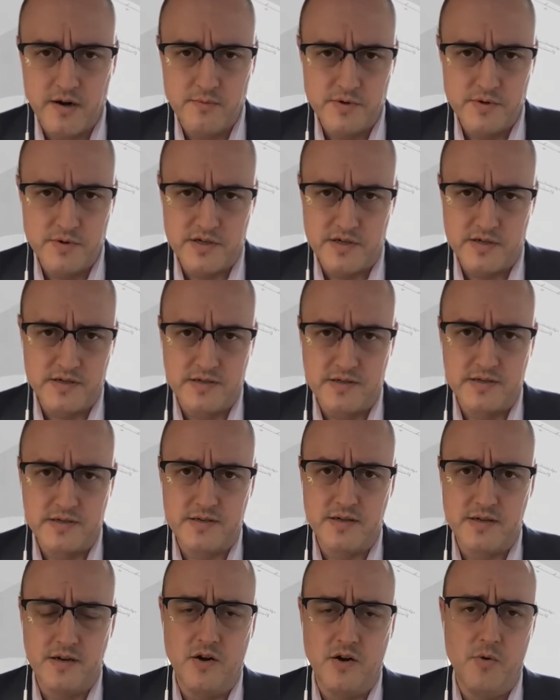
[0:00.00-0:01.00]
which is
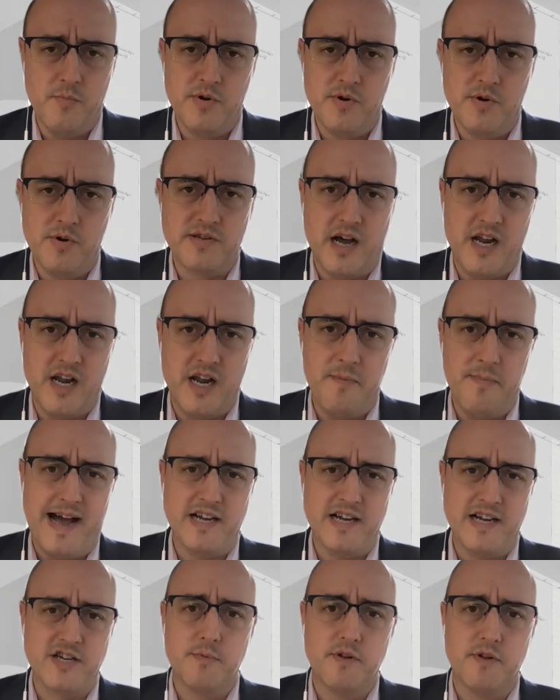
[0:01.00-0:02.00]
almost
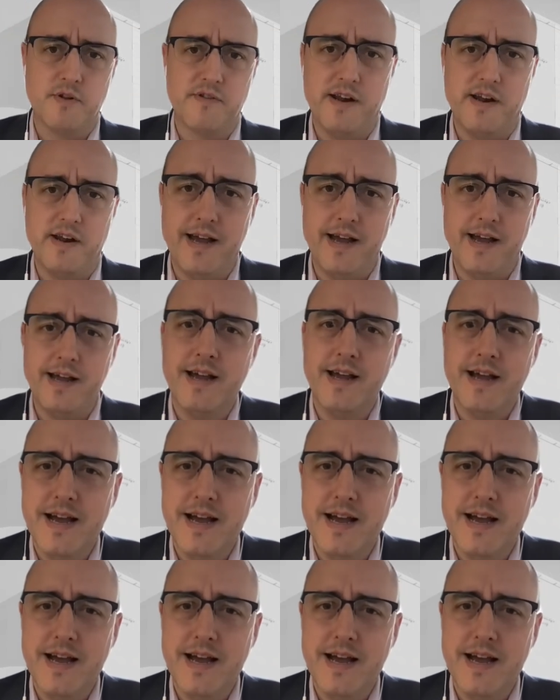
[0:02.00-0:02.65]
unimaginable today,